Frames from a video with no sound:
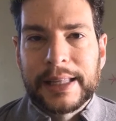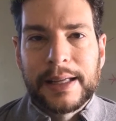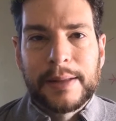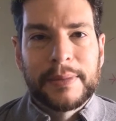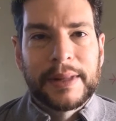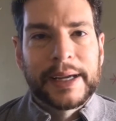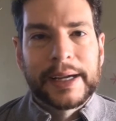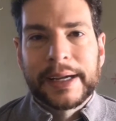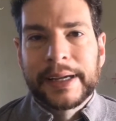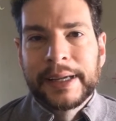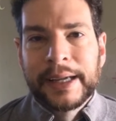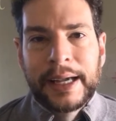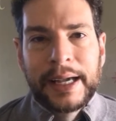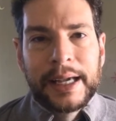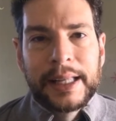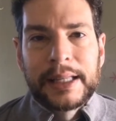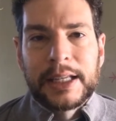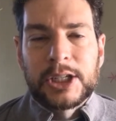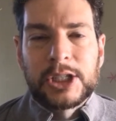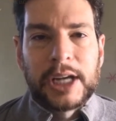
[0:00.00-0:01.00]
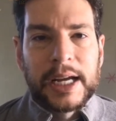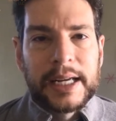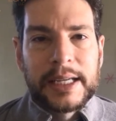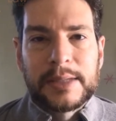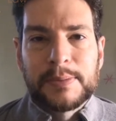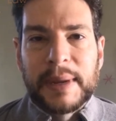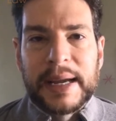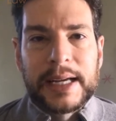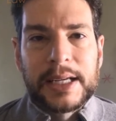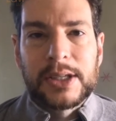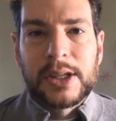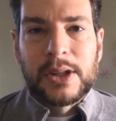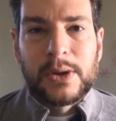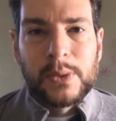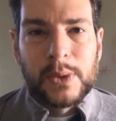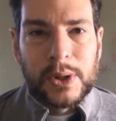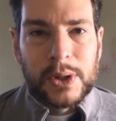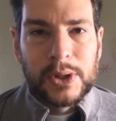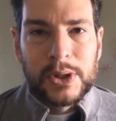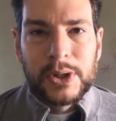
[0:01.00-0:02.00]
them, like the Chase banks of the
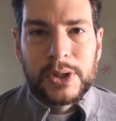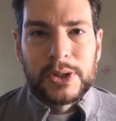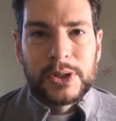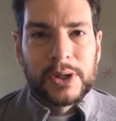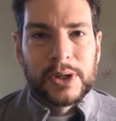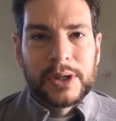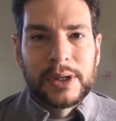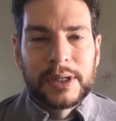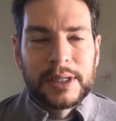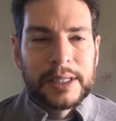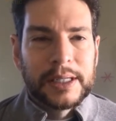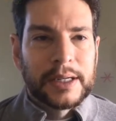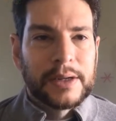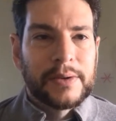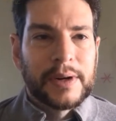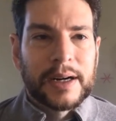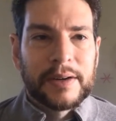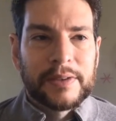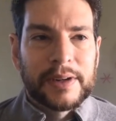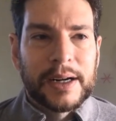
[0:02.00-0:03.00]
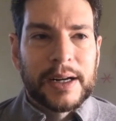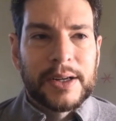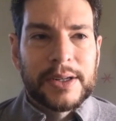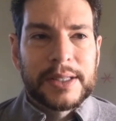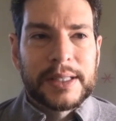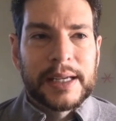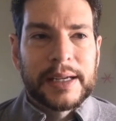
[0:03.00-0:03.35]
world, or whatever else.